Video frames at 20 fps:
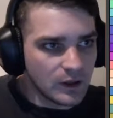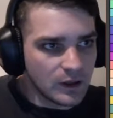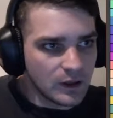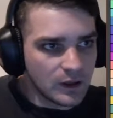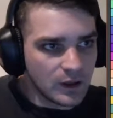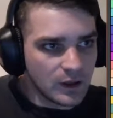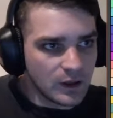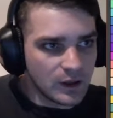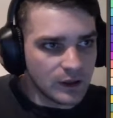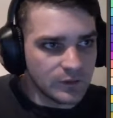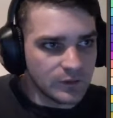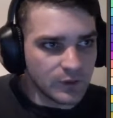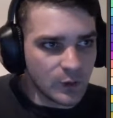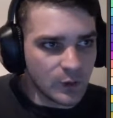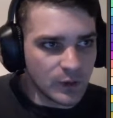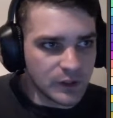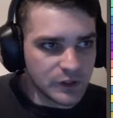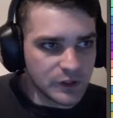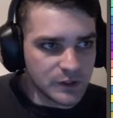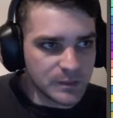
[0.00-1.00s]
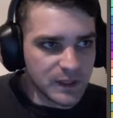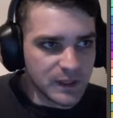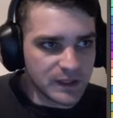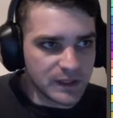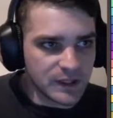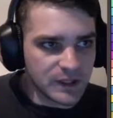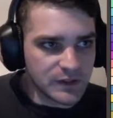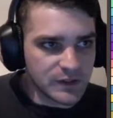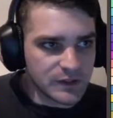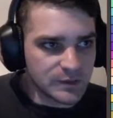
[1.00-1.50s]
If I want to just make
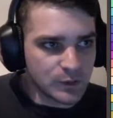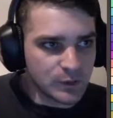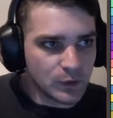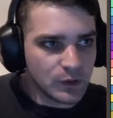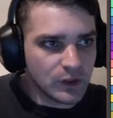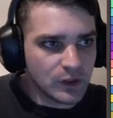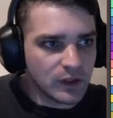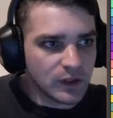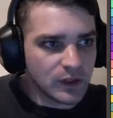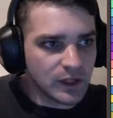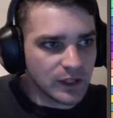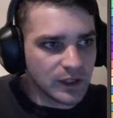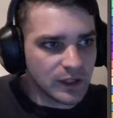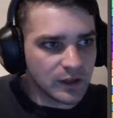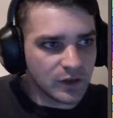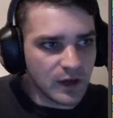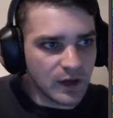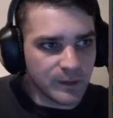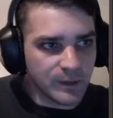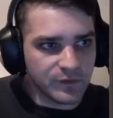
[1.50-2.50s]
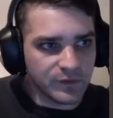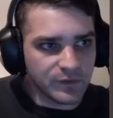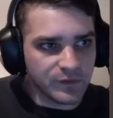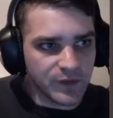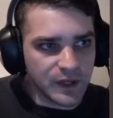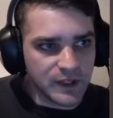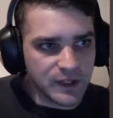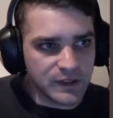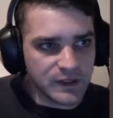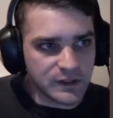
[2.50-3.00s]
that smaller, I can grab
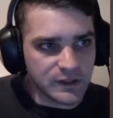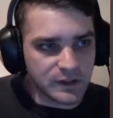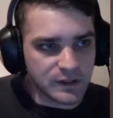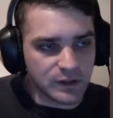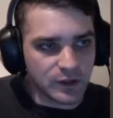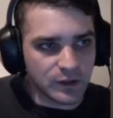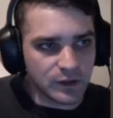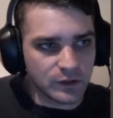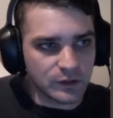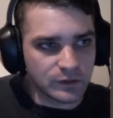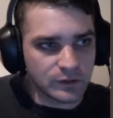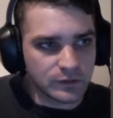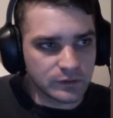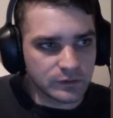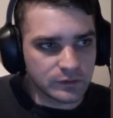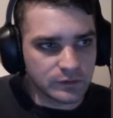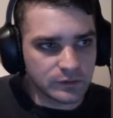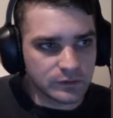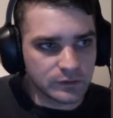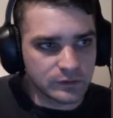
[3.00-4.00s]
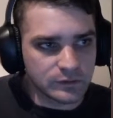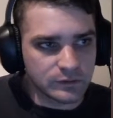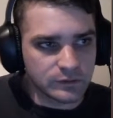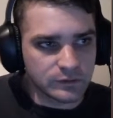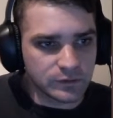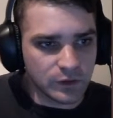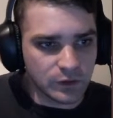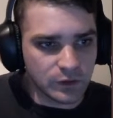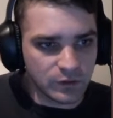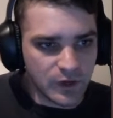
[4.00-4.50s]
face and go
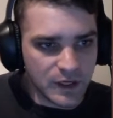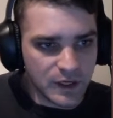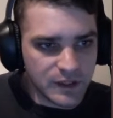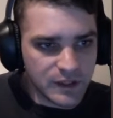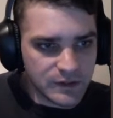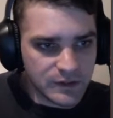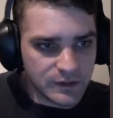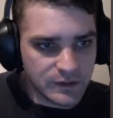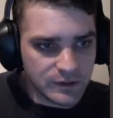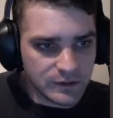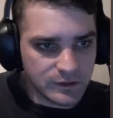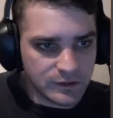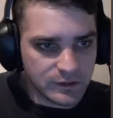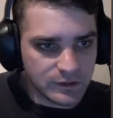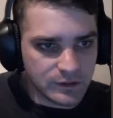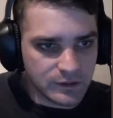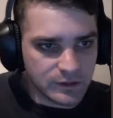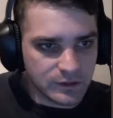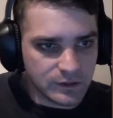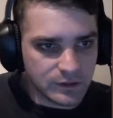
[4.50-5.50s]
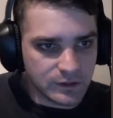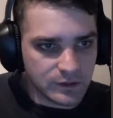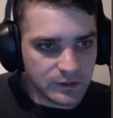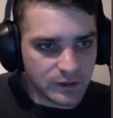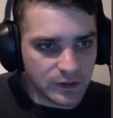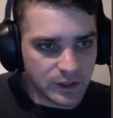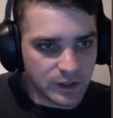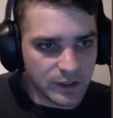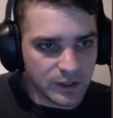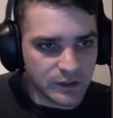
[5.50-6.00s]
erase.
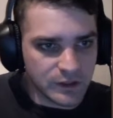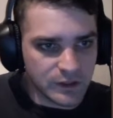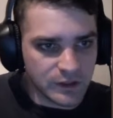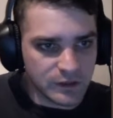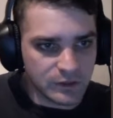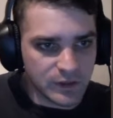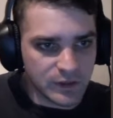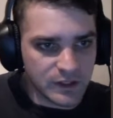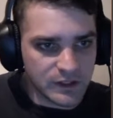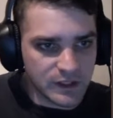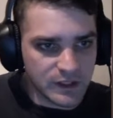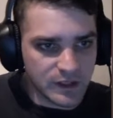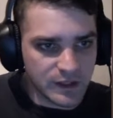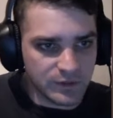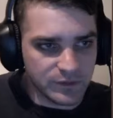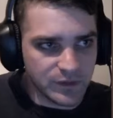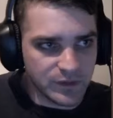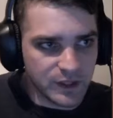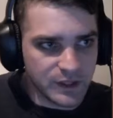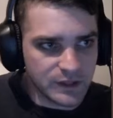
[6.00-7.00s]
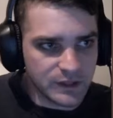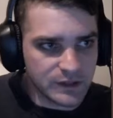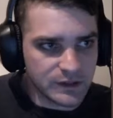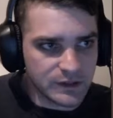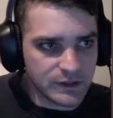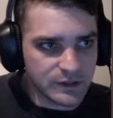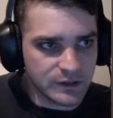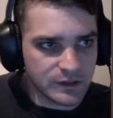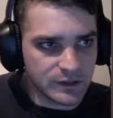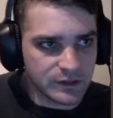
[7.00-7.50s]
I can just erase that face,
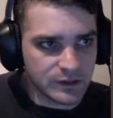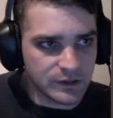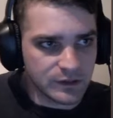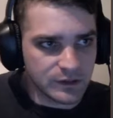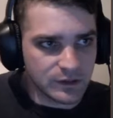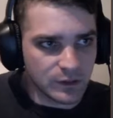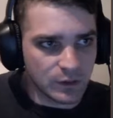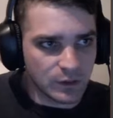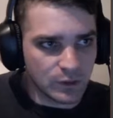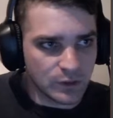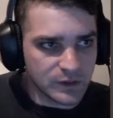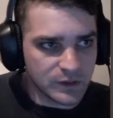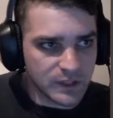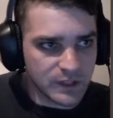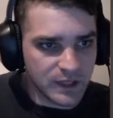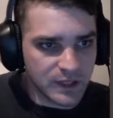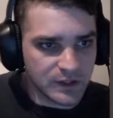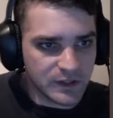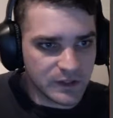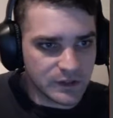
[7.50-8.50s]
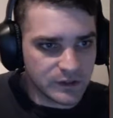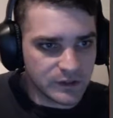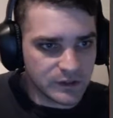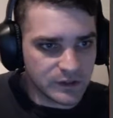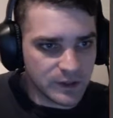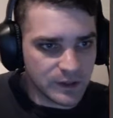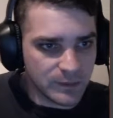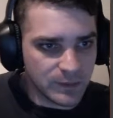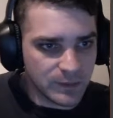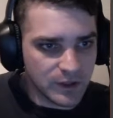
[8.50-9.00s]
or attach,
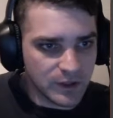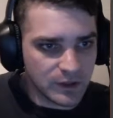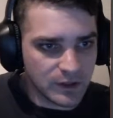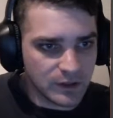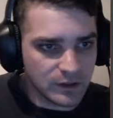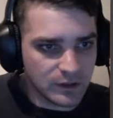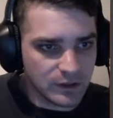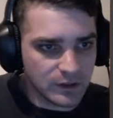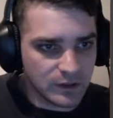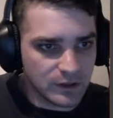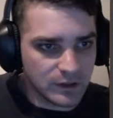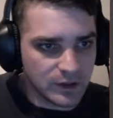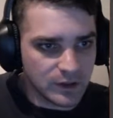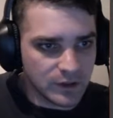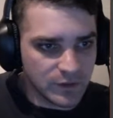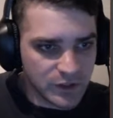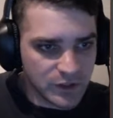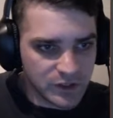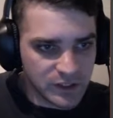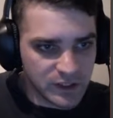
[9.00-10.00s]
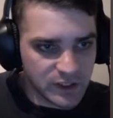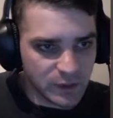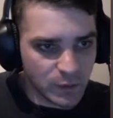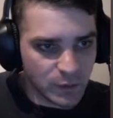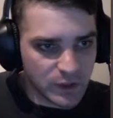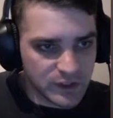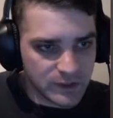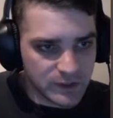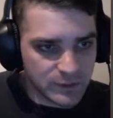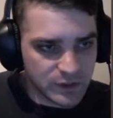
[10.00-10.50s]
same thing. If I just click
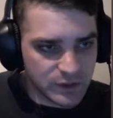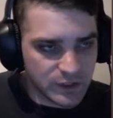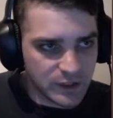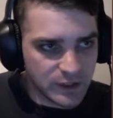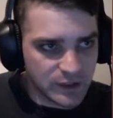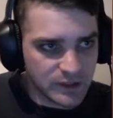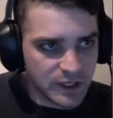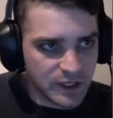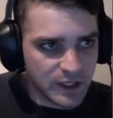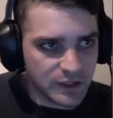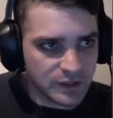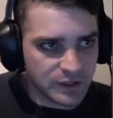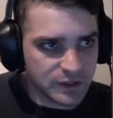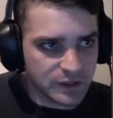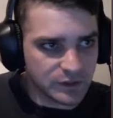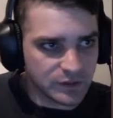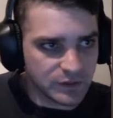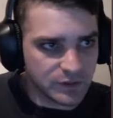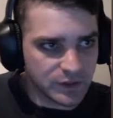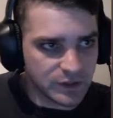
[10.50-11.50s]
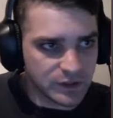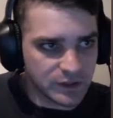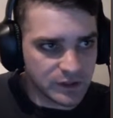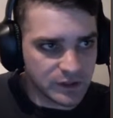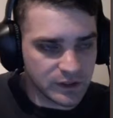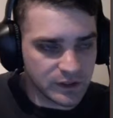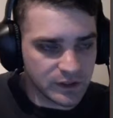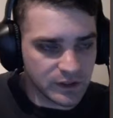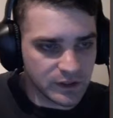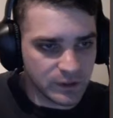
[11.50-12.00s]
once, I'm just going to attach. If I just
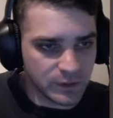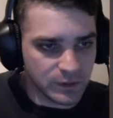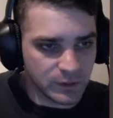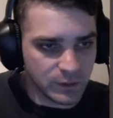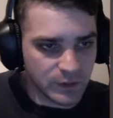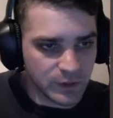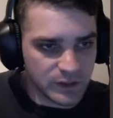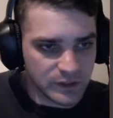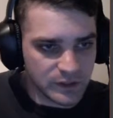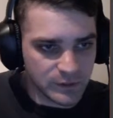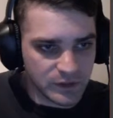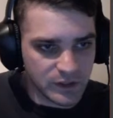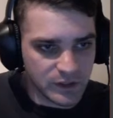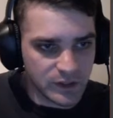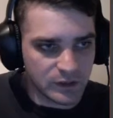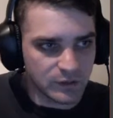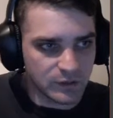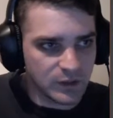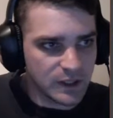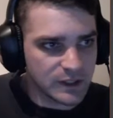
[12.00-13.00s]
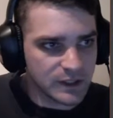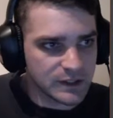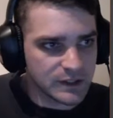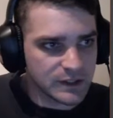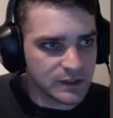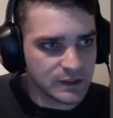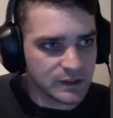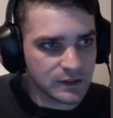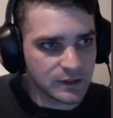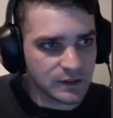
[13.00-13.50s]
click once, I'm just going to erase.